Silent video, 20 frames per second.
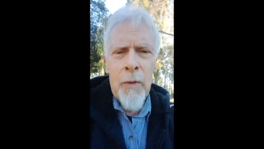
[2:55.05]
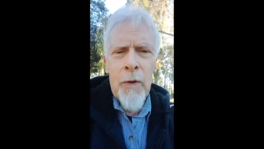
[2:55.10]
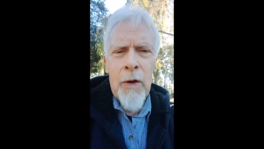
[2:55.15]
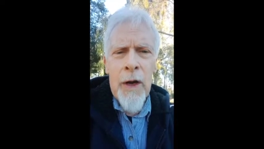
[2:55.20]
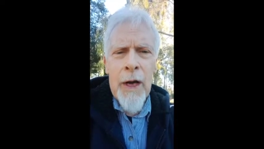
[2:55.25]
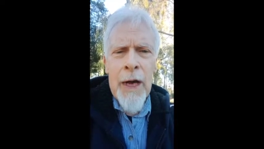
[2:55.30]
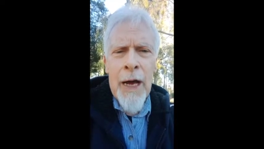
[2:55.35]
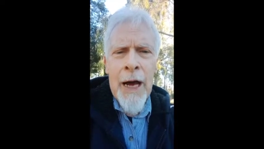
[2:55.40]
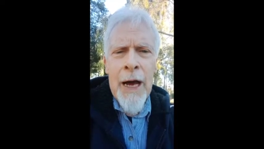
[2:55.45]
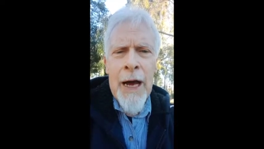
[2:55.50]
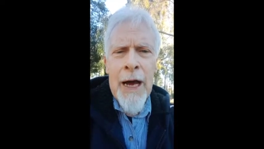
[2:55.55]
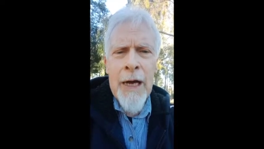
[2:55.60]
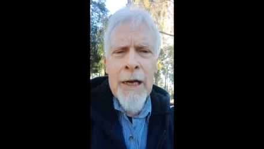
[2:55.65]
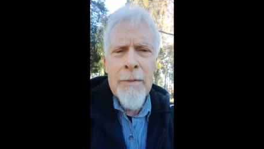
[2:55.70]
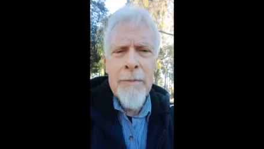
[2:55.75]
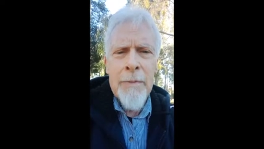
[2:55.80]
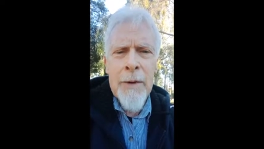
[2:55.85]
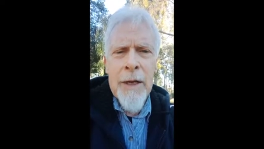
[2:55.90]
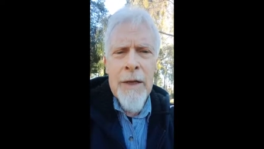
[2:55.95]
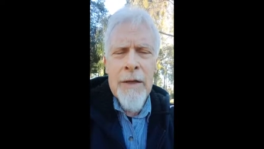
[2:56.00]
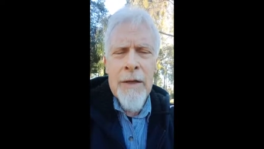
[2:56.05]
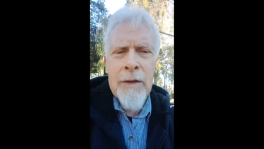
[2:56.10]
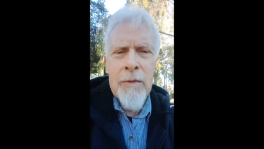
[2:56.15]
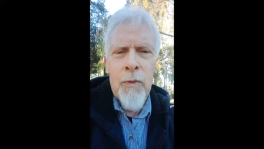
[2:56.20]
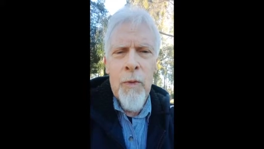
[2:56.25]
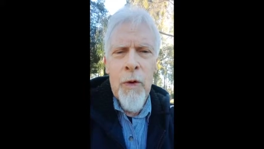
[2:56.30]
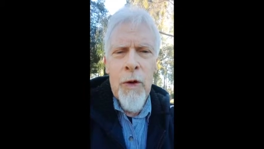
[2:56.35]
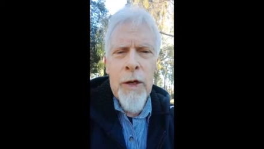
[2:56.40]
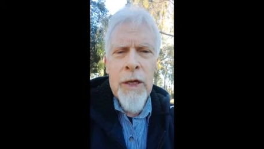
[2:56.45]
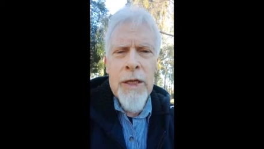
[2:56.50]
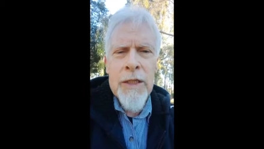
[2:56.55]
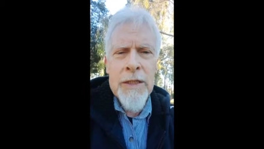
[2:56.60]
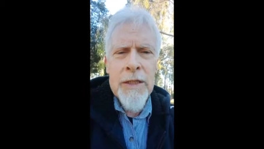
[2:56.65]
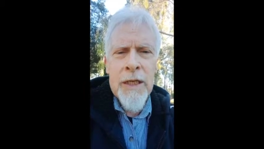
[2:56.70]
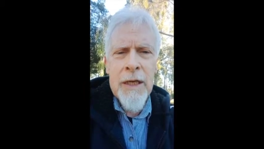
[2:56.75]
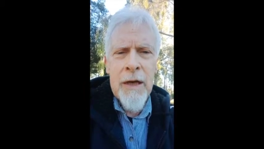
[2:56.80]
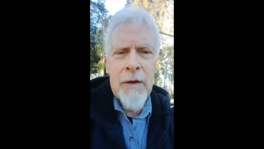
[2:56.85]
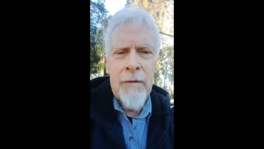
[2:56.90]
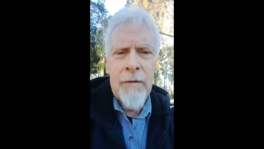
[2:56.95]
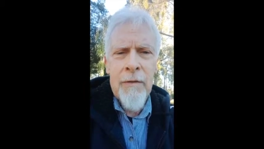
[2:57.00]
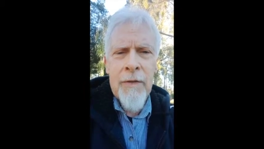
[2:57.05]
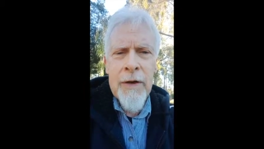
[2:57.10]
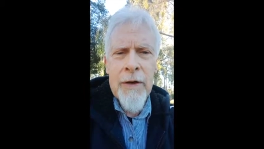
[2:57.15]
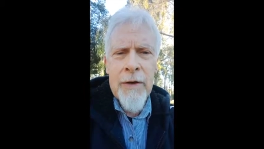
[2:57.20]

work hard, but work is a gift.